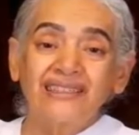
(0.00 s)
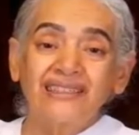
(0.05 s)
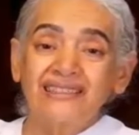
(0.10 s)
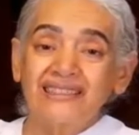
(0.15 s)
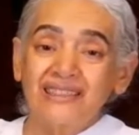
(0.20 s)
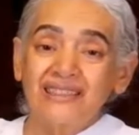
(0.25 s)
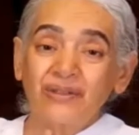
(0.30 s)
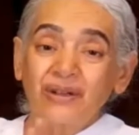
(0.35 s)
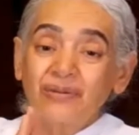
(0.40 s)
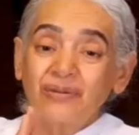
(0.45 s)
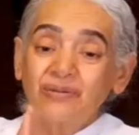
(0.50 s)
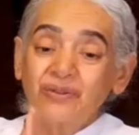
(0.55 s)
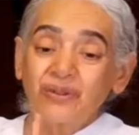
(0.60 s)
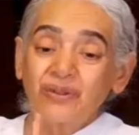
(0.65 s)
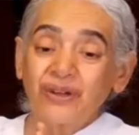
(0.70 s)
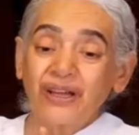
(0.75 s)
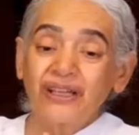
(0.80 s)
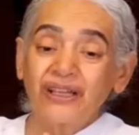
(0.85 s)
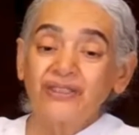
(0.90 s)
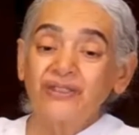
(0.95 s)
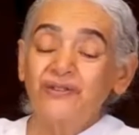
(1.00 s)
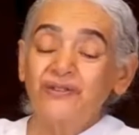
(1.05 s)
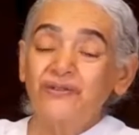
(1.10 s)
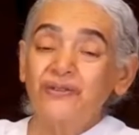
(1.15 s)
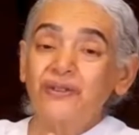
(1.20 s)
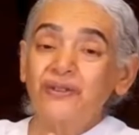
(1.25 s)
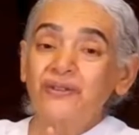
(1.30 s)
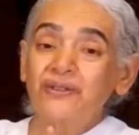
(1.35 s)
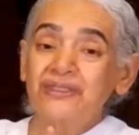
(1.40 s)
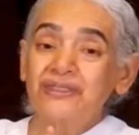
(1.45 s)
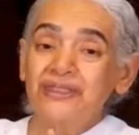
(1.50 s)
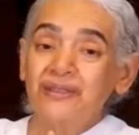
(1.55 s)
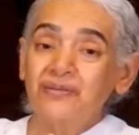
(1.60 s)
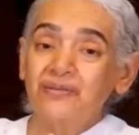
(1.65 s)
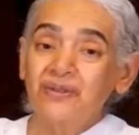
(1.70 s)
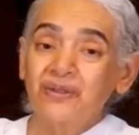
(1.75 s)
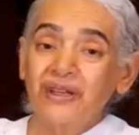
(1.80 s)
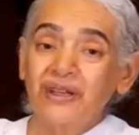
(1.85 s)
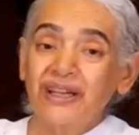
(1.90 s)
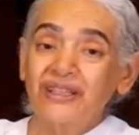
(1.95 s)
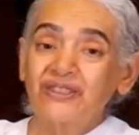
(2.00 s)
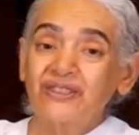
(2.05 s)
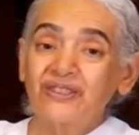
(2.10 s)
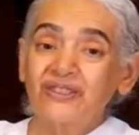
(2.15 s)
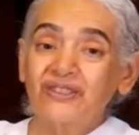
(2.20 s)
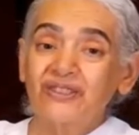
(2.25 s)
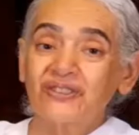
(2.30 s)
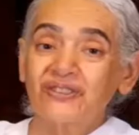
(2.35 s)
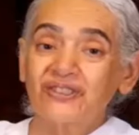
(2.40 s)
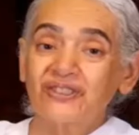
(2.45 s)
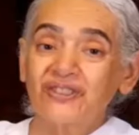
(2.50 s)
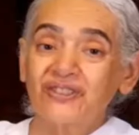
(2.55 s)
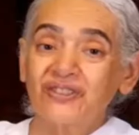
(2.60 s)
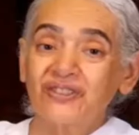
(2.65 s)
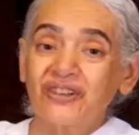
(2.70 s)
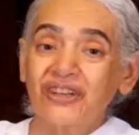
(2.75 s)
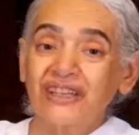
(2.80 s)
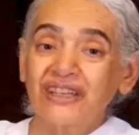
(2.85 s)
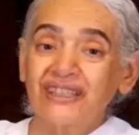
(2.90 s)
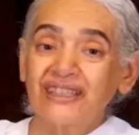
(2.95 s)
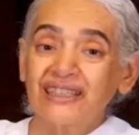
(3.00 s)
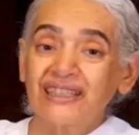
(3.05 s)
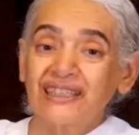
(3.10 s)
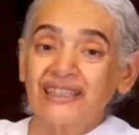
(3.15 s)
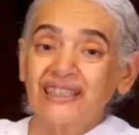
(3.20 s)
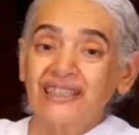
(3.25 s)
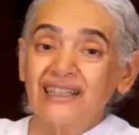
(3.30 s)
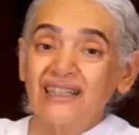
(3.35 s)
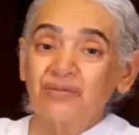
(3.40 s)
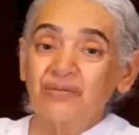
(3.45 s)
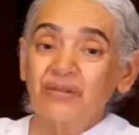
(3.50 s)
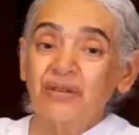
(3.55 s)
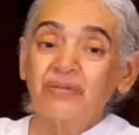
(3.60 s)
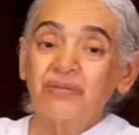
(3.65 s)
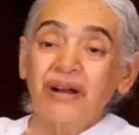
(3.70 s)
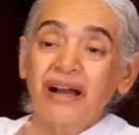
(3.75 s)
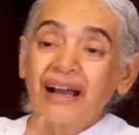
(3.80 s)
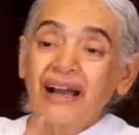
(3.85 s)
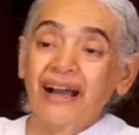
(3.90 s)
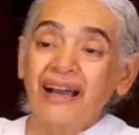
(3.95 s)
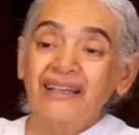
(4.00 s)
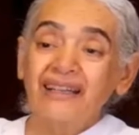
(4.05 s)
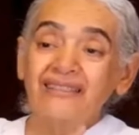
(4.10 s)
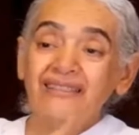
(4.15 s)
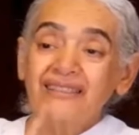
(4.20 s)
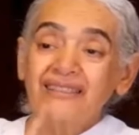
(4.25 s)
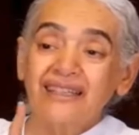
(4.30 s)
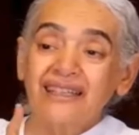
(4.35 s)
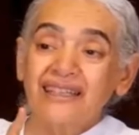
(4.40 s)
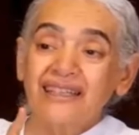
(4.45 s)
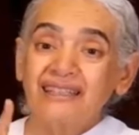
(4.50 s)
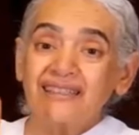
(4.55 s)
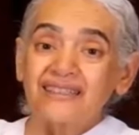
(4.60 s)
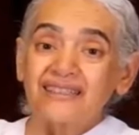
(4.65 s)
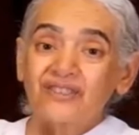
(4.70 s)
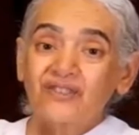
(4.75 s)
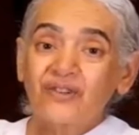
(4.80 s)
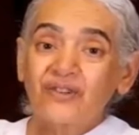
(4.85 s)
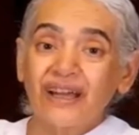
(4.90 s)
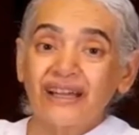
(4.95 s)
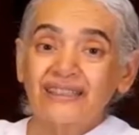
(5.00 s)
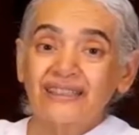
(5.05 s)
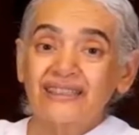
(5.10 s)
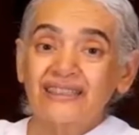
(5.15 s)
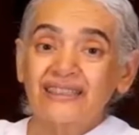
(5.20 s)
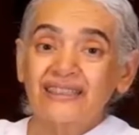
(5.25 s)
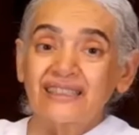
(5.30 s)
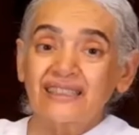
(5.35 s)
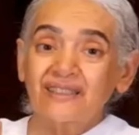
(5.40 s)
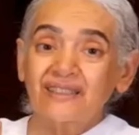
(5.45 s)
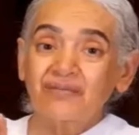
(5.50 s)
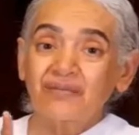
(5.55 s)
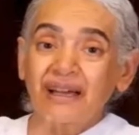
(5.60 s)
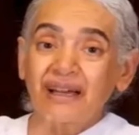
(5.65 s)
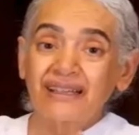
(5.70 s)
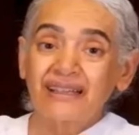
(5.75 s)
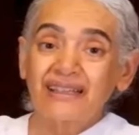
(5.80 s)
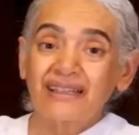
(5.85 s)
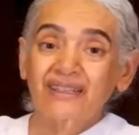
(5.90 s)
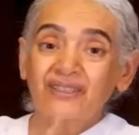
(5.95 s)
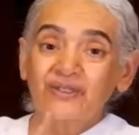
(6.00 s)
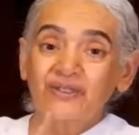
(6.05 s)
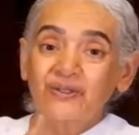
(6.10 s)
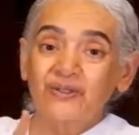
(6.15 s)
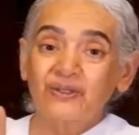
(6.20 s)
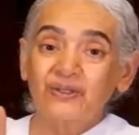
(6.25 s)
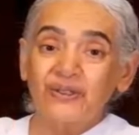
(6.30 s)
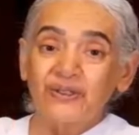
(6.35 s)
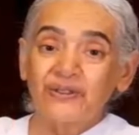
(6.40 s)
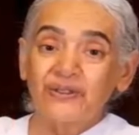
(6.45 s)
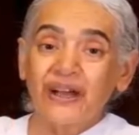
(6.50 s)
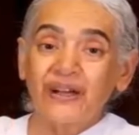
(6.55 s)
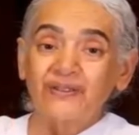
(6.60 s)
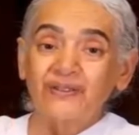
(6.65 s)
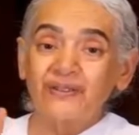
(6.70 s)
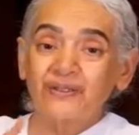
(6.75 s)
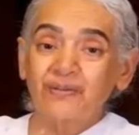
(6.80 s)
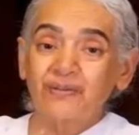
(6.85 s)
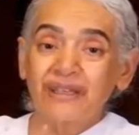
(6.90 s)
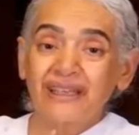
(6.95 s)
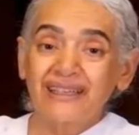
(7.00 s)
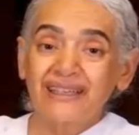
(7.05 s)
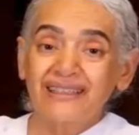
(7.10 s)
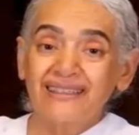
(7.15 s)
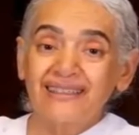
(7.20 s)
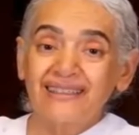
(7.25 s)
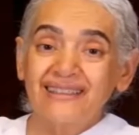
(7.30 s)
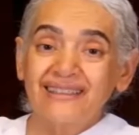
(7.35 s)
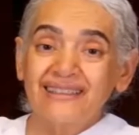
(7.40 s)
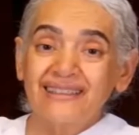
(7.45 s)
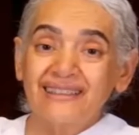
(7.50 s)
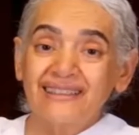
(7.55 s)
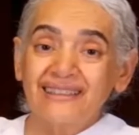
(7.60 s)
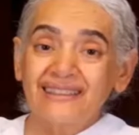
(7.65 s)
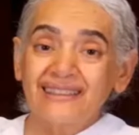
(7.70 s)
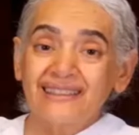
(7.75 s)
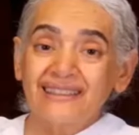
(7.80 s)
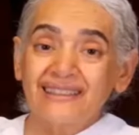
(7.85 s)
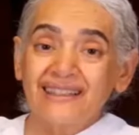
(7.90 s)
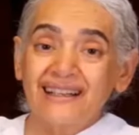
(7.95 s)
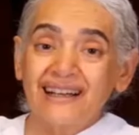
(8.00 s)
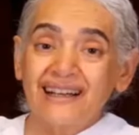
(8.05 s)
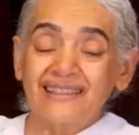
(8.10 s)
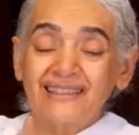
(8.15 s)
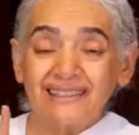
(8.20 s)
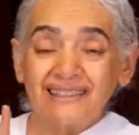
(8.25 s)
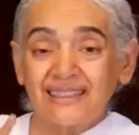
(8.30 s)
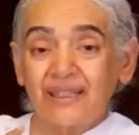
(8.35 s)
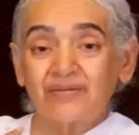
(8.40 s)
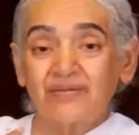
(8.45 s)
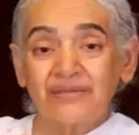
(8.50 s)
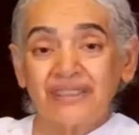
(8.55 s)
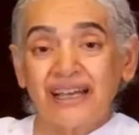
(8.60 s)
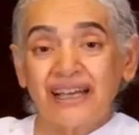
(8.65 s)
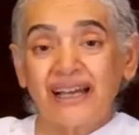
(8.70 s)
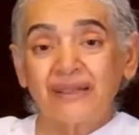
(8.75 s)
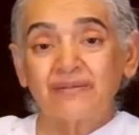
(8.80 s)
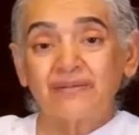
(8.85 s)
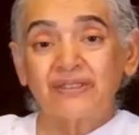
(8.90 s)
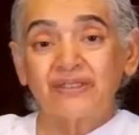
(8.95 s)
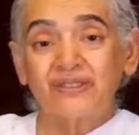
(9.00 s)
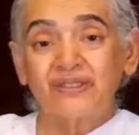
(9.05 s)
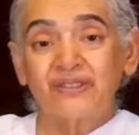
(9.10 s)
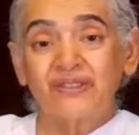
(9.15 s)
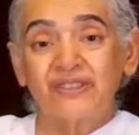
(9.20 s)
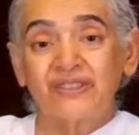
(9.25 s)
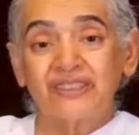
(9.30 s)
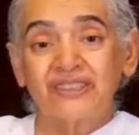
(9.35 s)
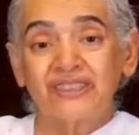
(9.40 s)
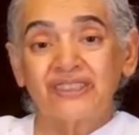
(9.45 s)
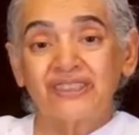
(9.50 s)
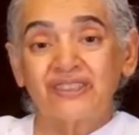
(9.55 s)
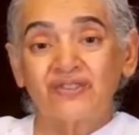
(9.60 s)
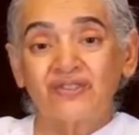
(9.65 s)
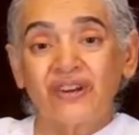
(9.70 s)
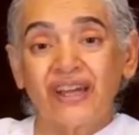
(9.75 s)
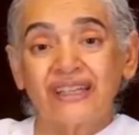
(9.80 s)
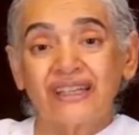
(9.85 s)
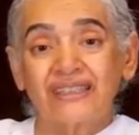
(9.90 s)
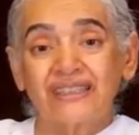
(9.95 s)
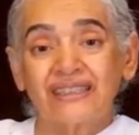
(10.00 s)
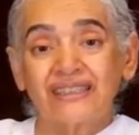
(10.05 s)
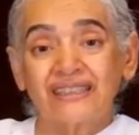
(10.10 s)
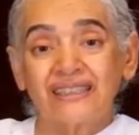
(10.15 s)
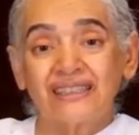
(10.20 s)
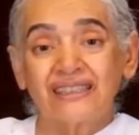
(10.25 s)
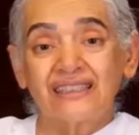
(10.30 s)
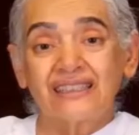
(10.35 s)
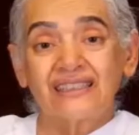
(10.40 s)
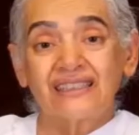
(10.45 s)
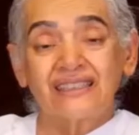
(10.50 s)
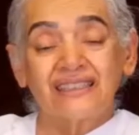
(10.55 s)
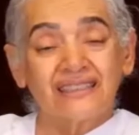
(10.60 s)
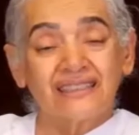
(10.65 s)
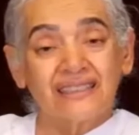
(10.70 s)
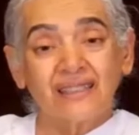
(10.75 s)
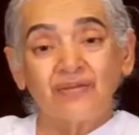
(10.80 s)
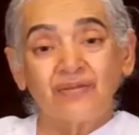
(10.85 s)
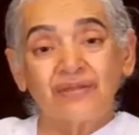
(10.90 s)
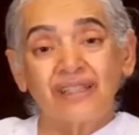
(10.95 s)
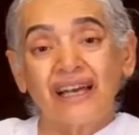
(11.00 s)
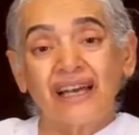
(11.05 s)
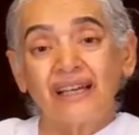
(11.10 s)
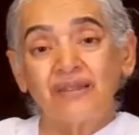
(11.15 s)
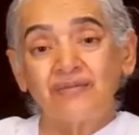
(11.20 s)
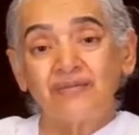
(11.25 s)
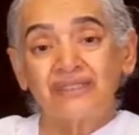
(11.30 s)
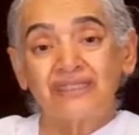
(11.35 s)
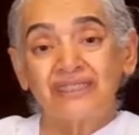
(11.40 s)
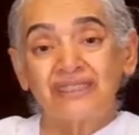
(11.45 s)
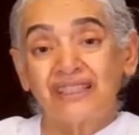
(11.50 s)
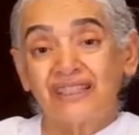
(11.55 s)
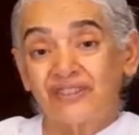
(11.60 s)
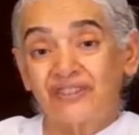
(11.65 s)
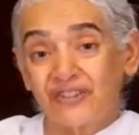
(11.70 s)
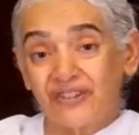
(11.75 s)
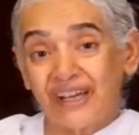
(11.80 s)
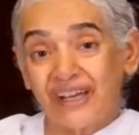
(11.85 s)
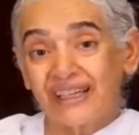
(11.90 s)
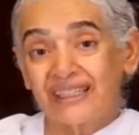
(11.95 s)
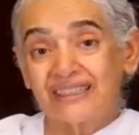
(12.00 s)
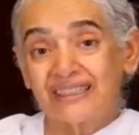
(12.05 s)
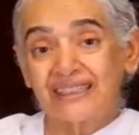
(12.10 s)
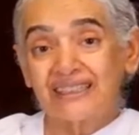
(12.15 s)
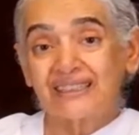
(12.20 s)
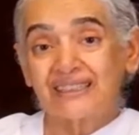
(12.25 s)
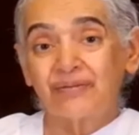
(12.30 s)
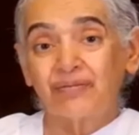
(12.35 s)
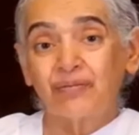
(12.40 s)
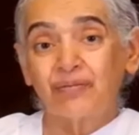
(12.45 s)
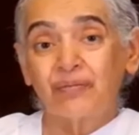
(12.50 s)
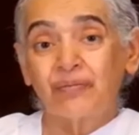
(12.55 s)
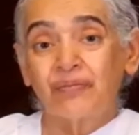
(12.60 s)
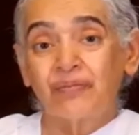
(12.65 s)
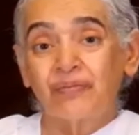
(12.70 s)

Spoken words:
And so I'm trying to focus, I'm trying to concentrate, but my eyes are getting distracted by things all around me. And sometimes not just distracted, sometimes attracted.